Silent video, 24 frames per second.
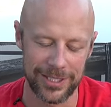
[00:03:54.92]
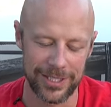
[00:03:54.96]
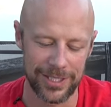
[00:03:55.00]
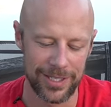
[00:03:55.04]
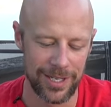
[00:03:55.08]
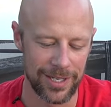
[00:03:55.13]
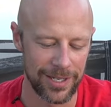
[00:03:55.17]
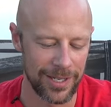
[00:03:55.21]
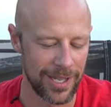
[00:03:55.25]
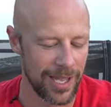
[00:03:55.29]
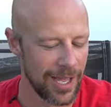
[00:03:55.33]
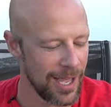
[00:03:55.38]

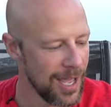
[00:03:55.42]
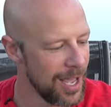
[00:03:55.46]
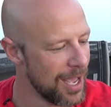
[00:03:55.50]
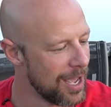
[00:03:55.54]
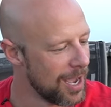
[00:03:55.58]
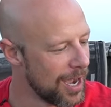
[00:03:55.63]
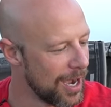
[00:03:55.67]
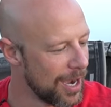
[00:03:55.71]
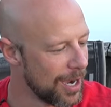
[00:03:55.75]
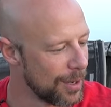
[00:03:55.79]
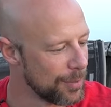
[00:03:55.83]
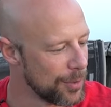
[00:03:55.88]
slung,
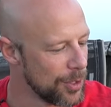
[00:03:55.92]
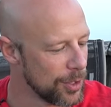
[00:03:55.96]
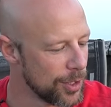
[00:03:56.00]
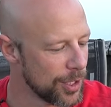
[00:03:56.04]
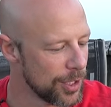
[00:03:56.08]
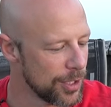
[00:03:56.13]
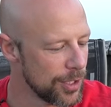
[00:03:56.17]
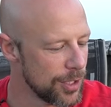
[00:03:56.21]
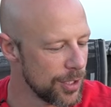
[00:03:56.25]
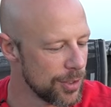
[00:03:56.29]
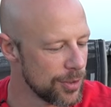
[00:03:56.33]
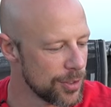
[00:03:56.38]
um, you
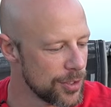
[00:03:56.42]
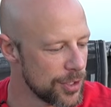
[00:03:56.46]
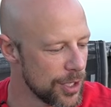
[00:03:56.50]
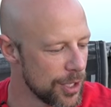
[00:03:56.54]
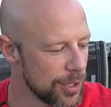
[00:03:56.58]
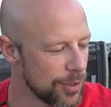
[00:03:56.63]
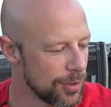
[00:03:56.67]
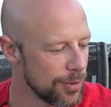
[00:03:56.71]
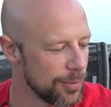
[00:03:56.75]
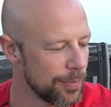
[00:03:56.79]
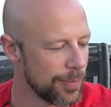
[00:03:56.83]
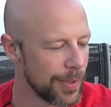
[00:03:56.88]
can do
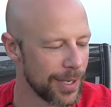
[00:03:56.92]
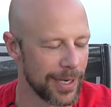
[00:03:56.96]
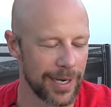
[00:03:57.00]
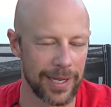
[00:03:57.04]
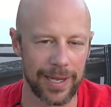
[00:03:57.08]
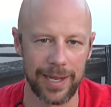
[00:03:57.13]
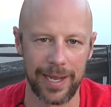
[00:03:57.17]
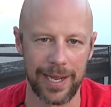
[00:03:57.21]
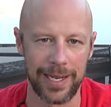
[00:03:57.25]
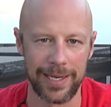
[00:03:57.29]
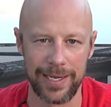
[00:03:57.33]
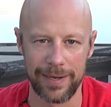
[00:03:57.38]
so. But
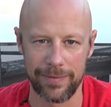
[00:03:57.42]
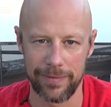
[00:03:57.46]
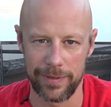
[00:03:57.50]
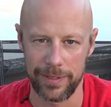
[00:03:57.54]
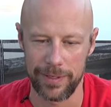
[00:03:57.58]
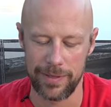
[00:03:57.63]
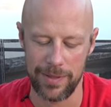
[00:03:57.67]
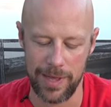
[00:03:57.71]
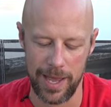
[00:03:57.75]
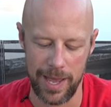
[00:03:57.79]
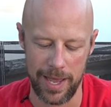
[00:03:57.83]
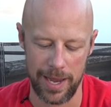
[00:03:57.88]
I never
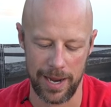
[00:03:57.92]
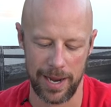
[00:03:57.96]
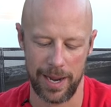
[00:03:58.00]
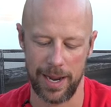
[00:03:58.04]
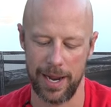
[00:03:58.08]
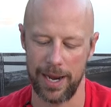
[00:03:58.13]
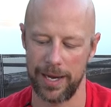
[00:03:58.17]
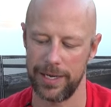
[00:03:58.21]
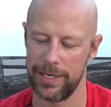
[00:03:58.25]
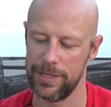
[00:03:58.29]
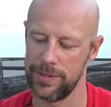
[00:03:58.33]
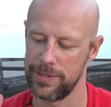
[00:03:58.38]
do that.
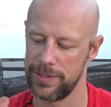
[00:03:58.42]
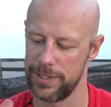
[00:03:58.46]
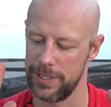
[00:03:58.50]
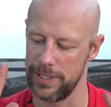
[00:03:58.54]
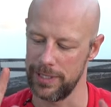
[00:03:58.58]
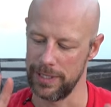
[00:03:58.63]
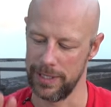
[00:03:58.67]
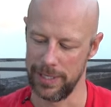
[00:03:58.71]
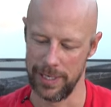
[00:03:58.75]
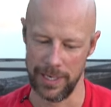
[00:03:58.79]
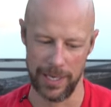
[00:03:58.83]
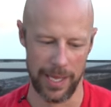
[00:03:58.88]
I use
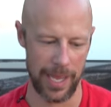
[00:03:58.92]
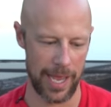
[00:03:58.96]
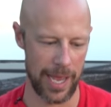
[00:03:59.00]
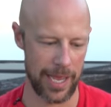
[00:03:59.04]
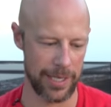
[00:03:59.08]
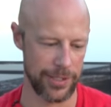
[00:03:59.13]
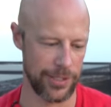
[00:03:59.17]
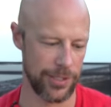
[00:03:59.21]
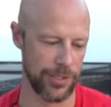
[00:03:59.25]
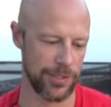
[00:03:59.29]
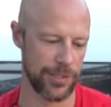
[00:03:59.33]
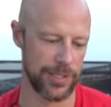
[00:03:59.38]
it,
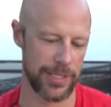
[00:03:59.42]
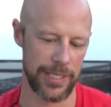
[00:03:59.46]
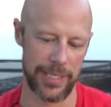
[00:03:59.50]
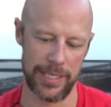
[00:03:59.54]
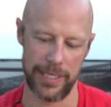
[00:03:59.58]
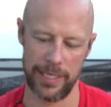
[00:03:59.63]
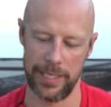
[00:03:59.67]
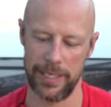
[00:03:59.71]
as you see